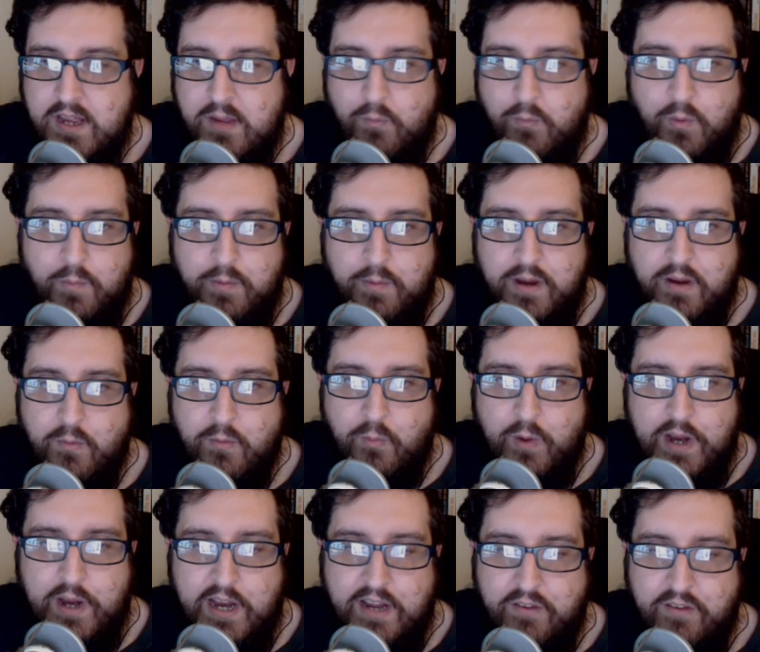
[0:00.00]
would be a
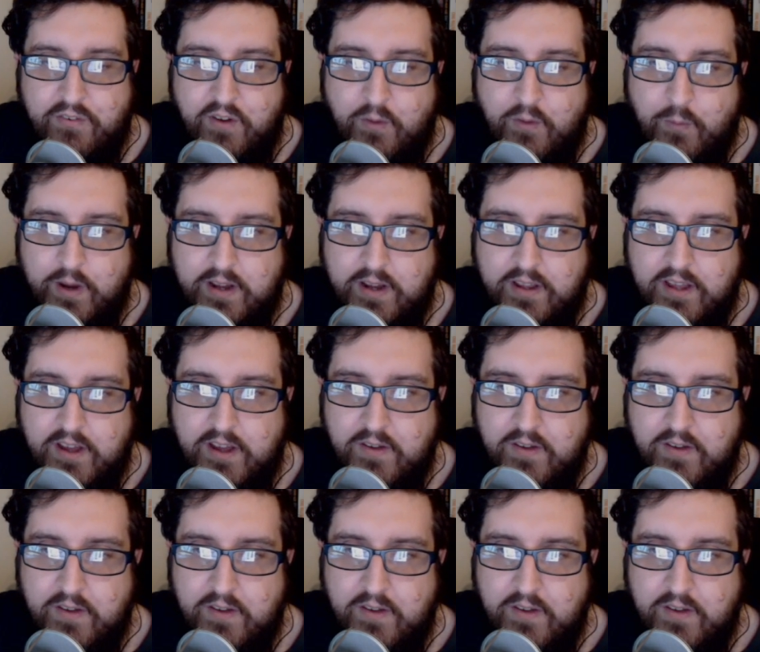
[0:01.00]
really fun way to go.